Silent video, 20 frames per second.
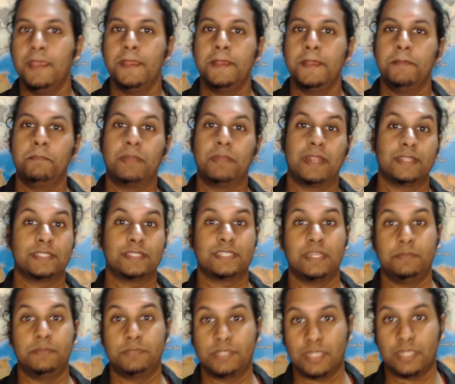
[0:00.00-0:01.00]
but at the
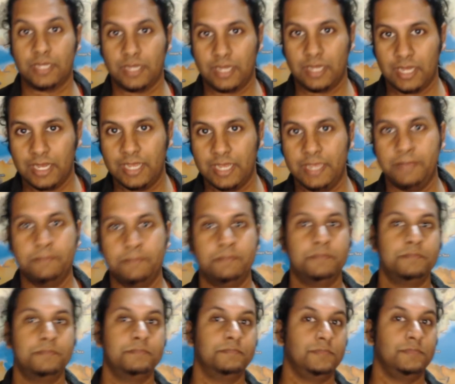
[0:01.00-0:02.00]
same time,
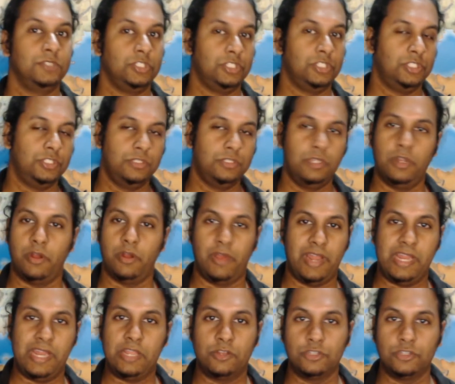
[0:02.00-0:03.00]

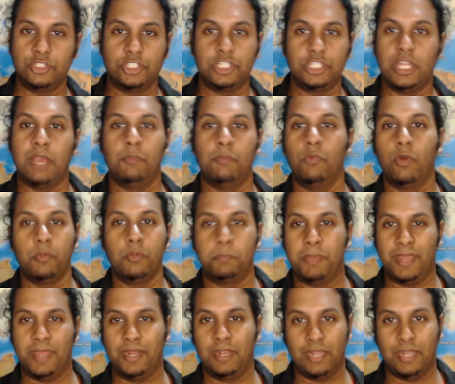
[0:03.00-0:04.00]
any good GM won't
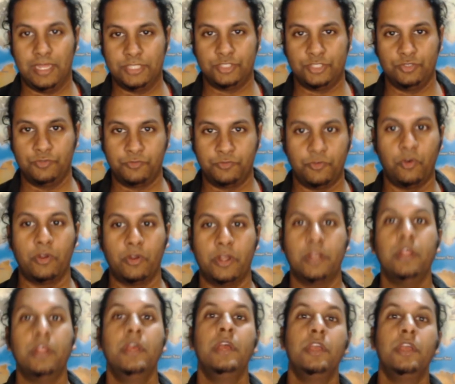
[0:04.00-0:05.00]
penalize you for it
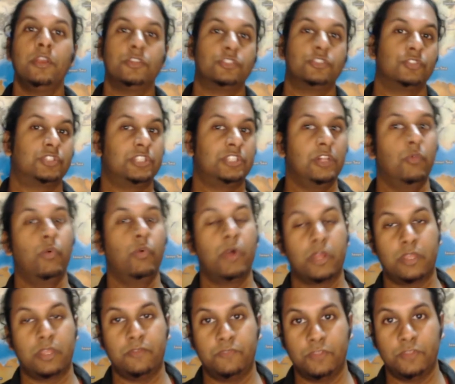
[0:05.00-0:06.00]
because you're still
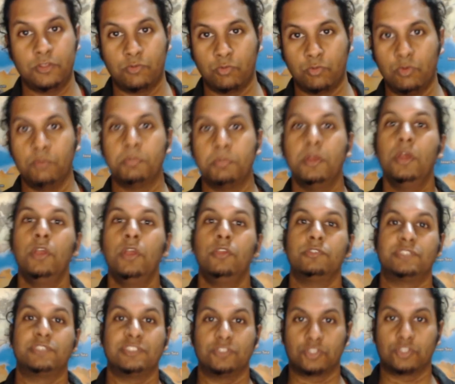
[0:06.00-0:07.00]
working for the group, you're
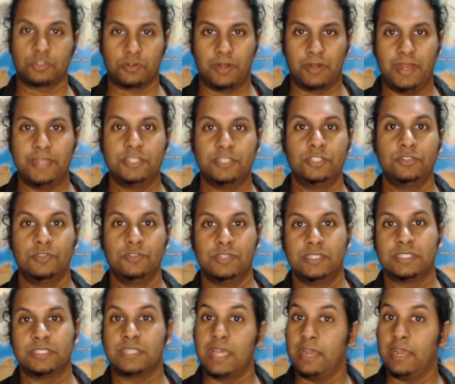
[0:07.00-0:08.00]
still trying to do
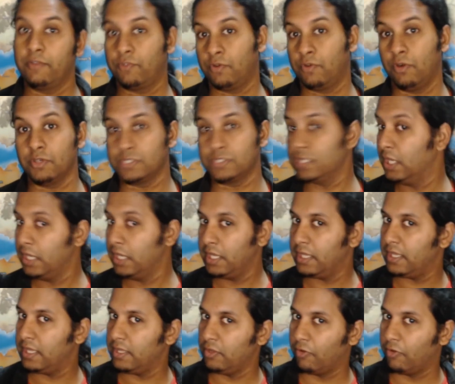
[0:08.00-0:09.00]
this, and of course,
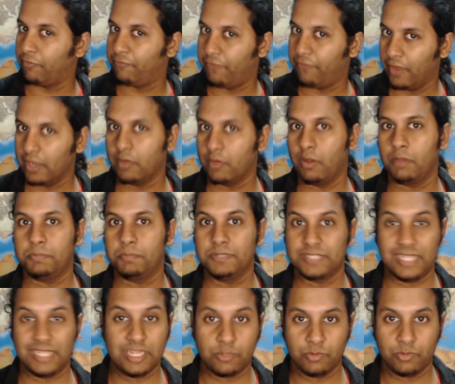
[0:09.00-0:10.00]
your follow-up is
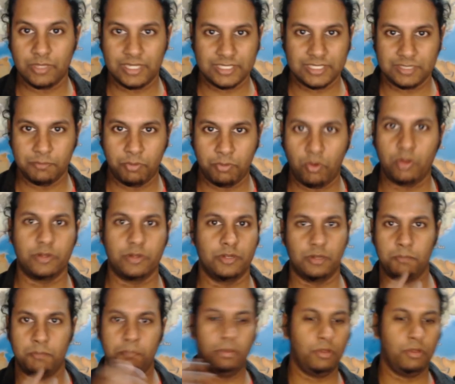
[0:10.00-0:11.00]
equally as important.
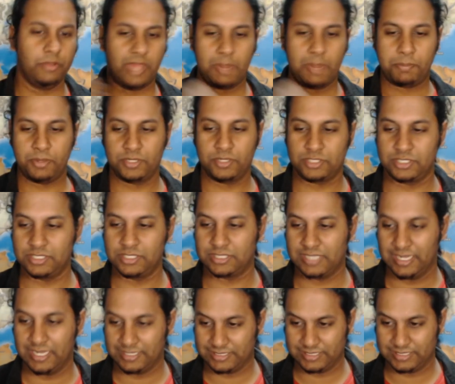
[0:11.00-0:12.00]
Pull that person aside
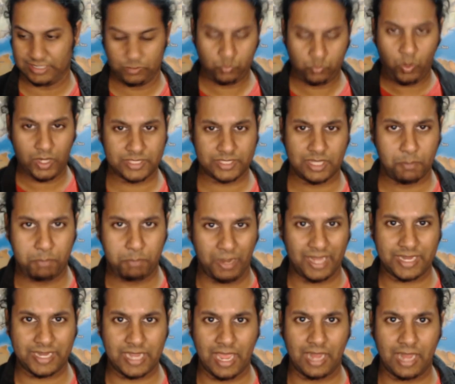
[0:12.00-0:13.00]
and say, what the
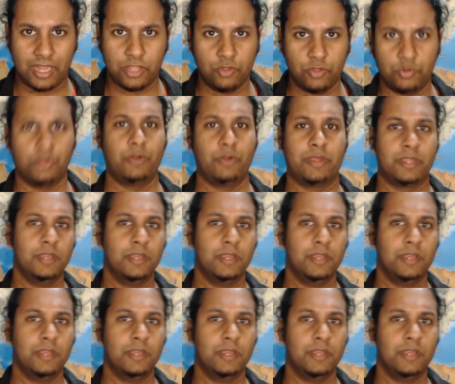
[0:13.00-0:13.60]
bloody hell are you doing?